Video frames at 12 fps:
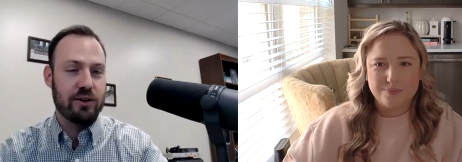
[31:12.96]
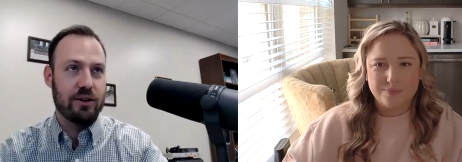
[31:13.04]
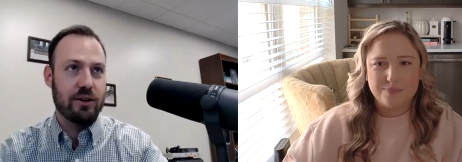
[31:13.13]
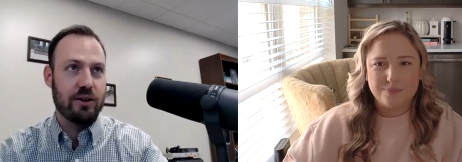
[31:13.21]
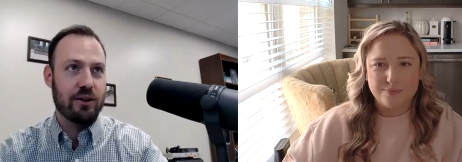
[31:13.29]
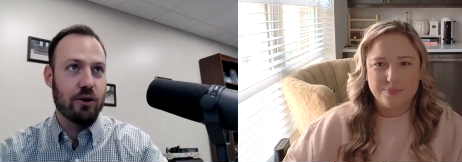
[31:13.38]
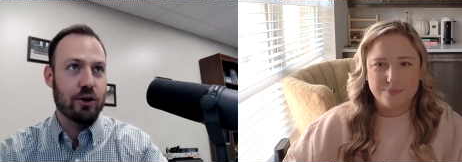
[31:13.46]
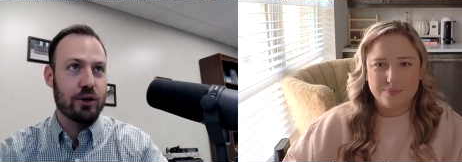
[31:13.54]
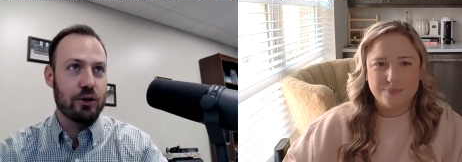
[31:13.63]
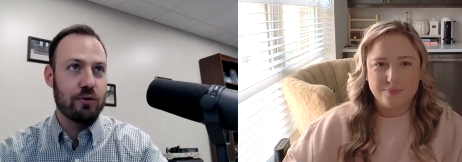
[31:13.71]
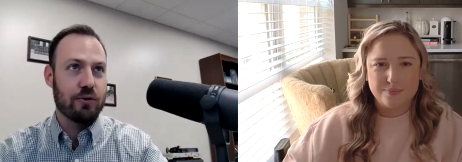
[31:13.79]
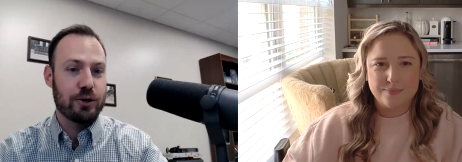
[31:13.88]

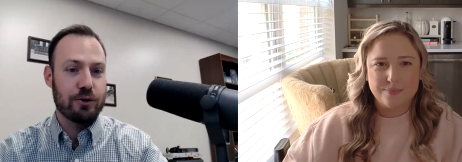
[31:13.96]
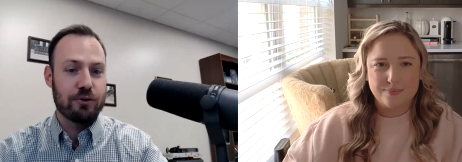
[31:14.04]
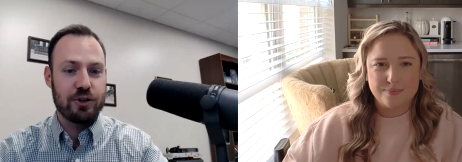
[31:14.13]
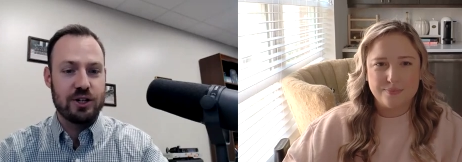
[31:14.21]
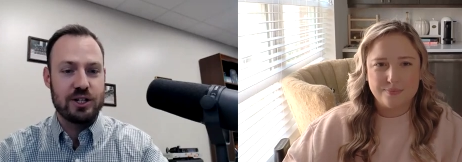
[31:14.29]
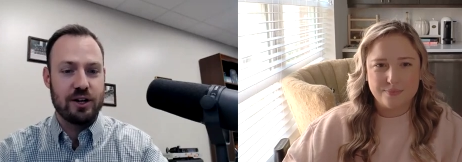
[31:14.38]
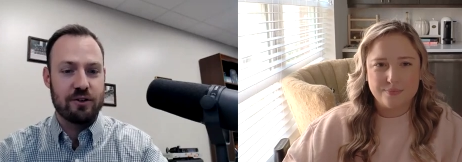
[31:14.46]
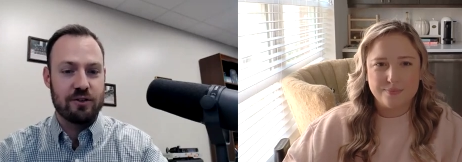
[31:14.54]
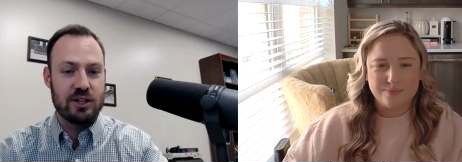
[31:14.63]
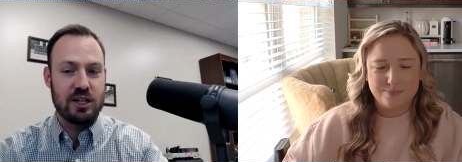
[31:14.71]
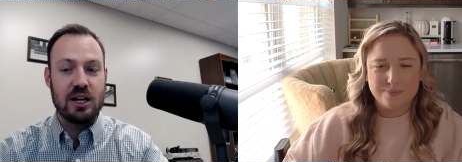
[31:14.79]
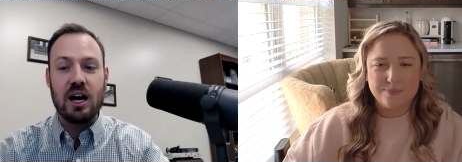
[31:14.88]
Speaker 1: RU for your
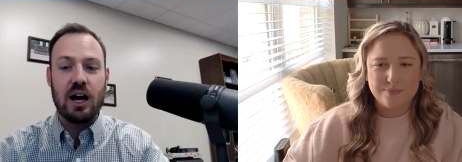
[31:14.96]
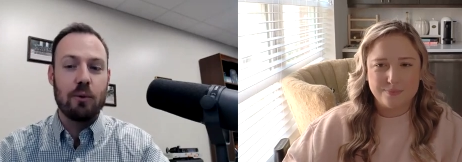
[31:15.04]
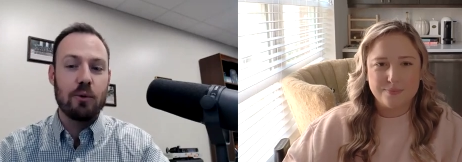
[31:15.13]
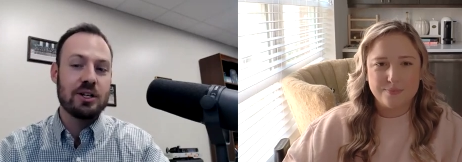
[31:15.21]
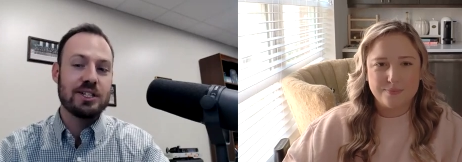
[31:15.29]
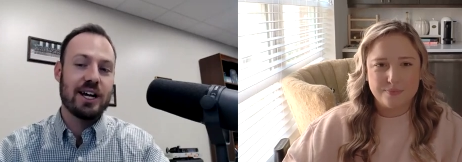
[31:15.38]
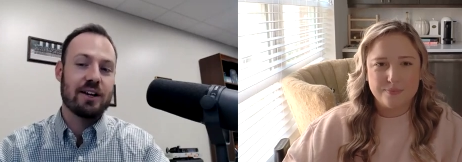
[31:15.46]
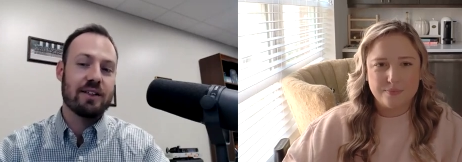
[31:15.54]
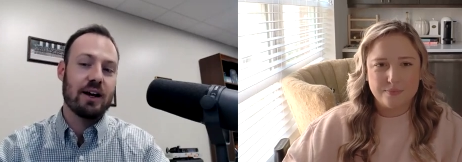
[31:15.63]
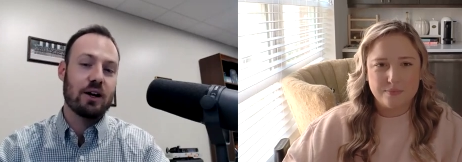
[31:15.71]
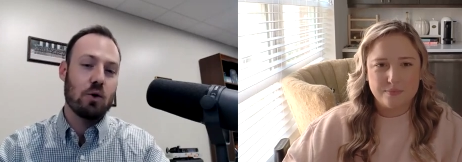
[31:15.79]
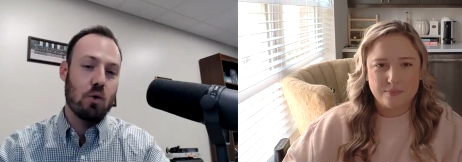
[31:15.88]
CTSD, I wouldn't take
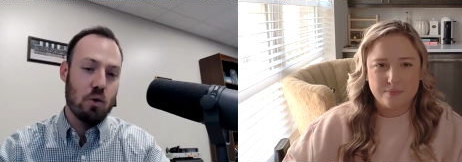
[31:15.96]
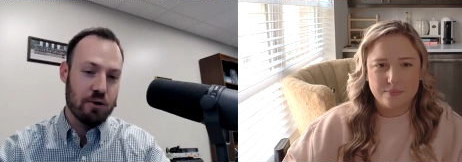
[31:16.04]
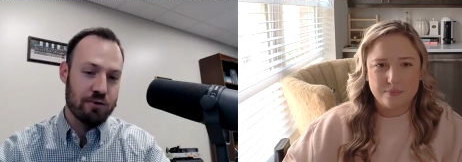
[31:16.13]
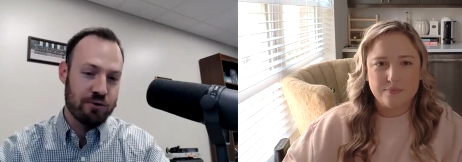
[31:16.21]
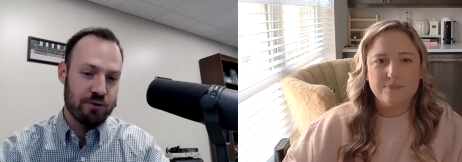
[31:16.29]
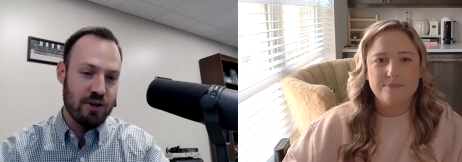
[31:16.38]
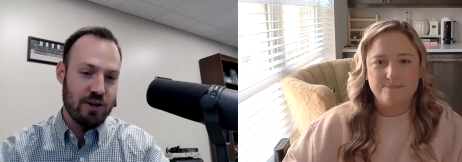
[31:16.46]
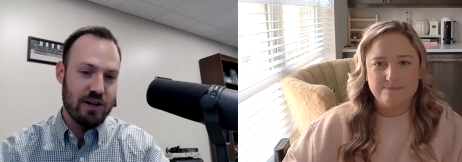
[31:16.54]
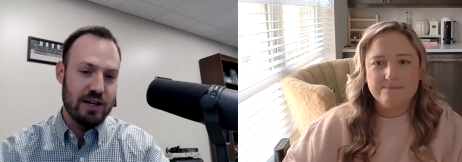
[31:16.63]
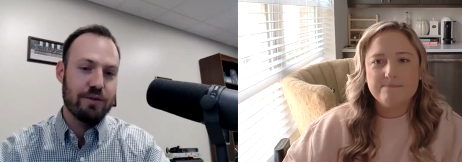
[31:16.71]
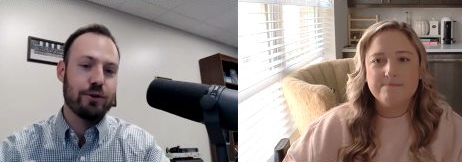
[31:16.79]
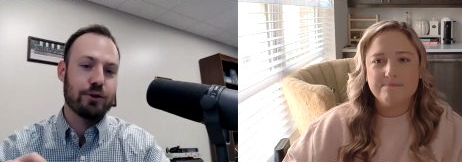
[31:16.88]
that course
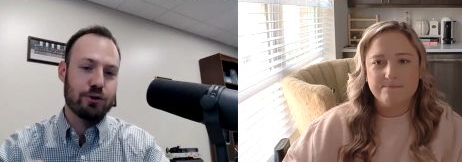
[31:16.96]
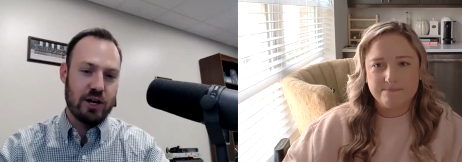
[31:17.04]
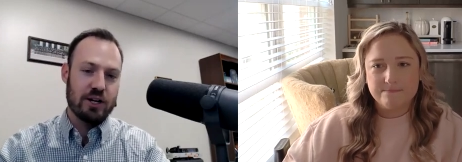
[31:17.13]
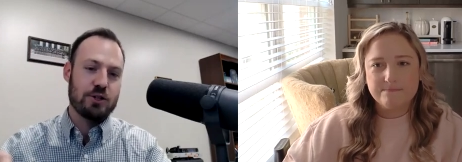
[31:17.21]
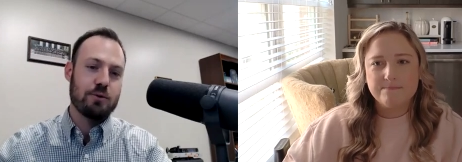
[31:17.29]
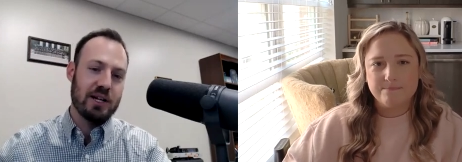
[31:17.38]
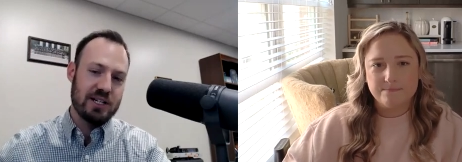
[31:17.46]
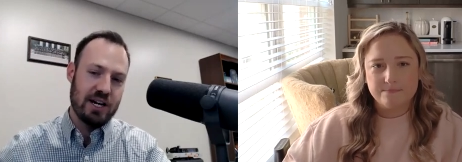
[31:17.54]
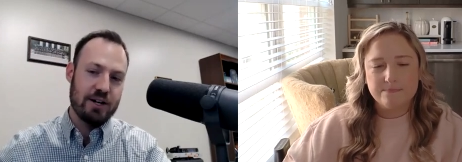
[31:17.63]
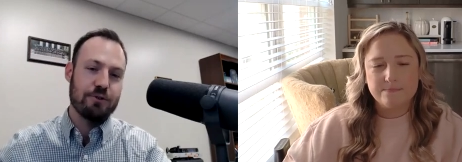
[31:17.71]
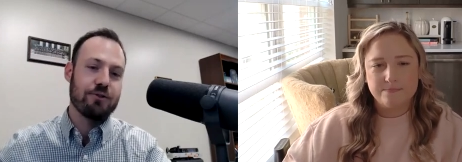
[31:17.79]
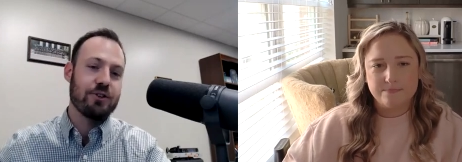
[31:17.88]
if you're trying to
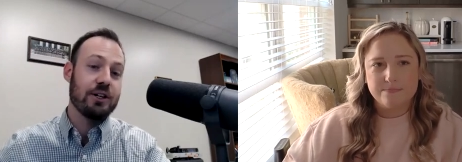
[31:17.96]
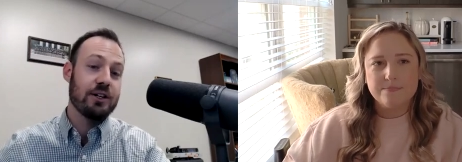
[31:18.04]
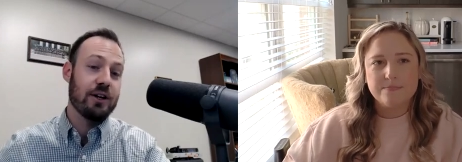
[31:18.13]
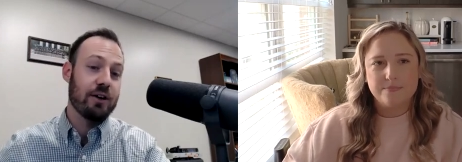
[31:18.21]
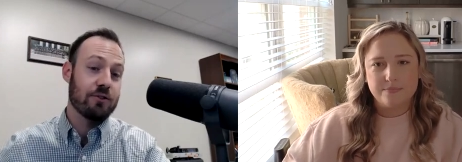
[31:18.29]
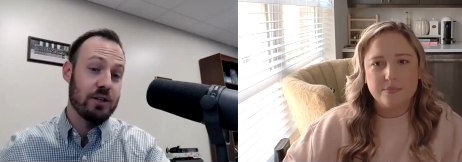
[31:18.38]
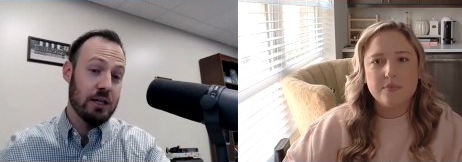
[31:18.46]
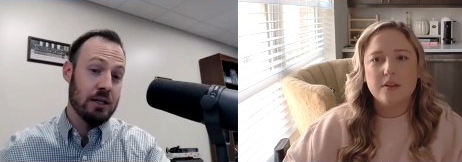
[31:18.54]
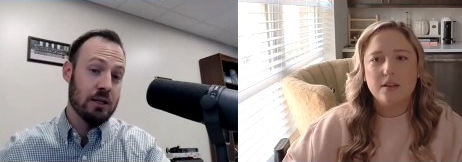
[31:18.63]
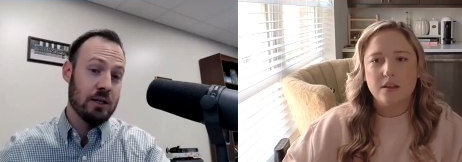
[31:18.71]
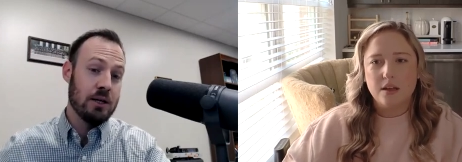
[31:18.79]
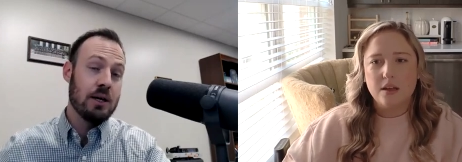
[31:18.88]
maintain your CTSD.
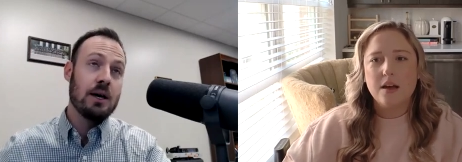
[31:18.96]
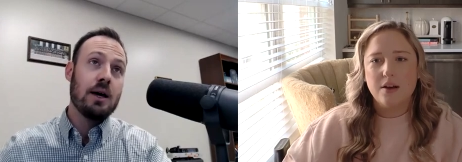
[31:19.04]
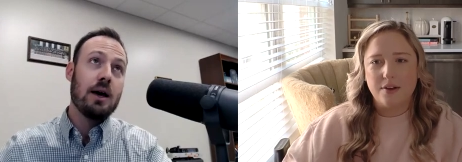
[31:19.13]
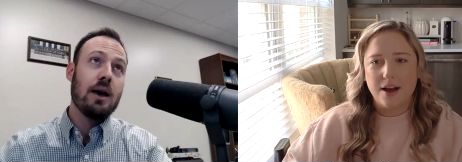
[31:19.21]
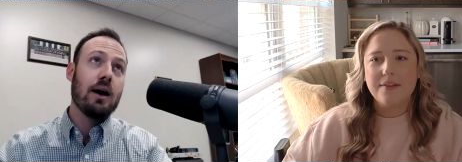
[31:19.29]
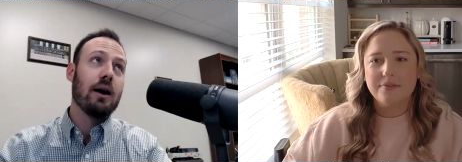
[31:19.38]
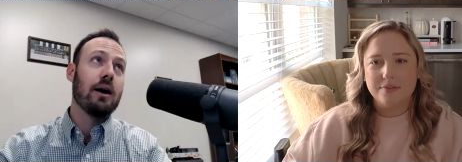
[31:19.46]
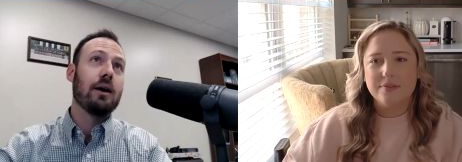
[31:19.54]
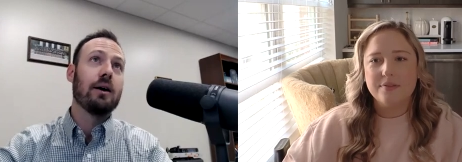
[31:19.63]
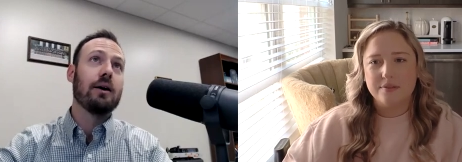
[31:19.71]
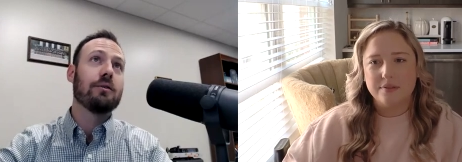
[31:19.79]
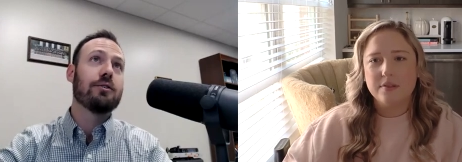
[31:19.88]
Okay.
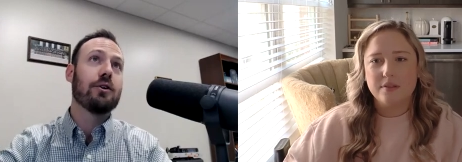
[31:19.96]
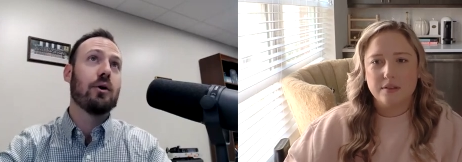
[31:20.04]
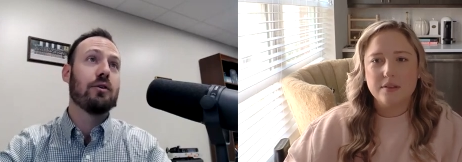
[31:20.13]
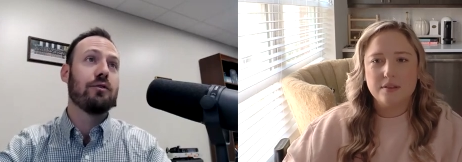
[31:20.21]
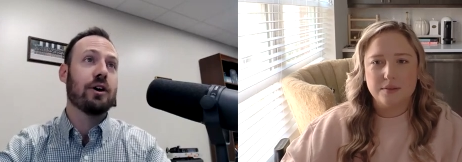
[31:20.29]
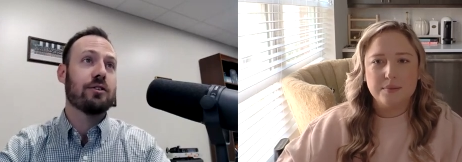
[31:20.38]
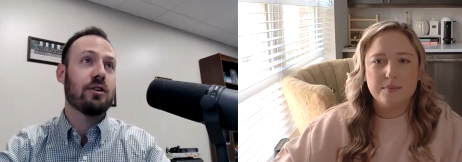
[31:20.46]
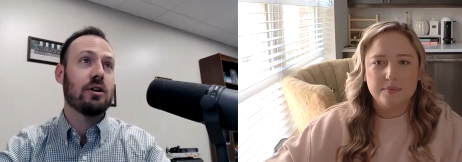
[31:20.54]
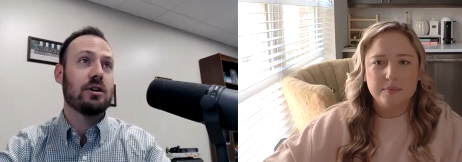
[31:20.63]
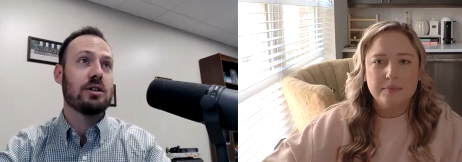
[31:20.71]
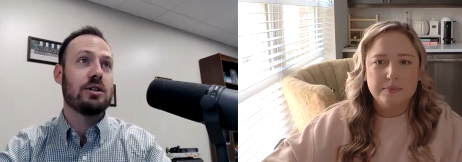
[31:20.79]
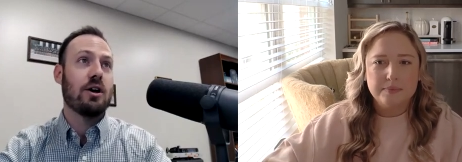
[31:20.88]
So
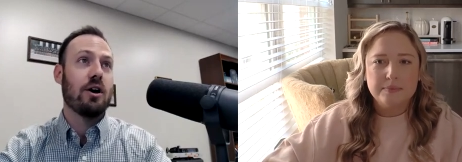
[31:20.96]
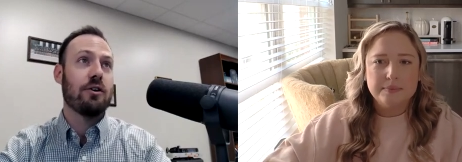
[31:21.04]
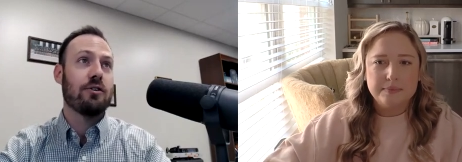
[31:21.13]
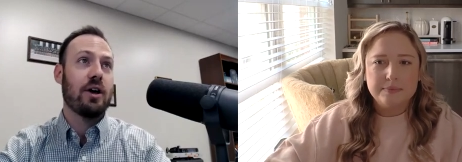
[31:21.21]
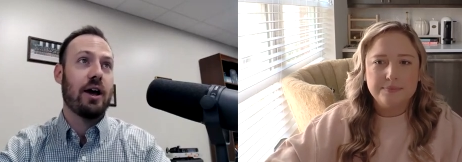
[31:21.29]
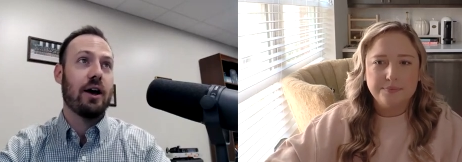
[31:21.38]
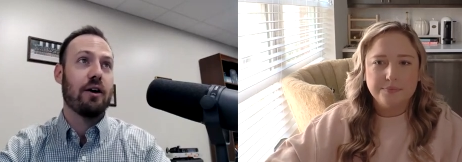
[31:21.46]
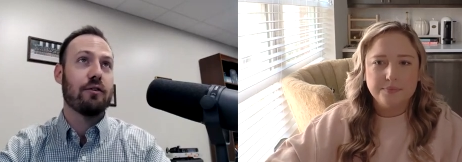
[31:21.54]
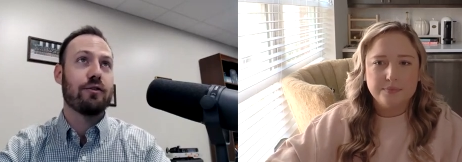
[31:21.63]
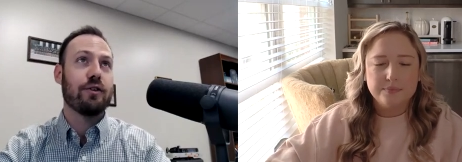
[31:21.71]
AVIXA does have